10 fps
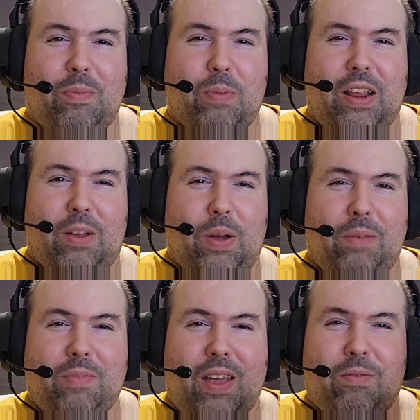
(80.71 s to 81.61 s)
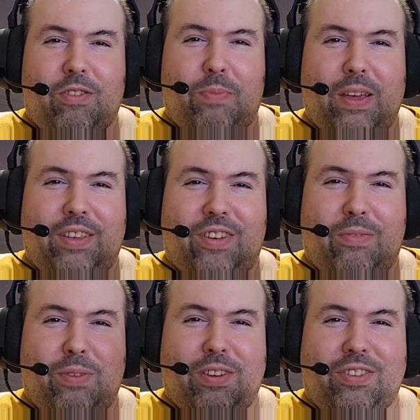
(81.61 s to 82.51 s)
But anyway, I'm just being
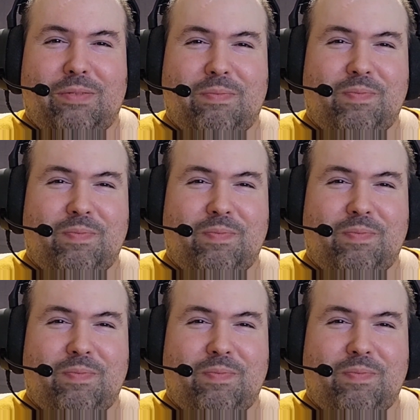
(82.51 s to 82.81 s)
selfish.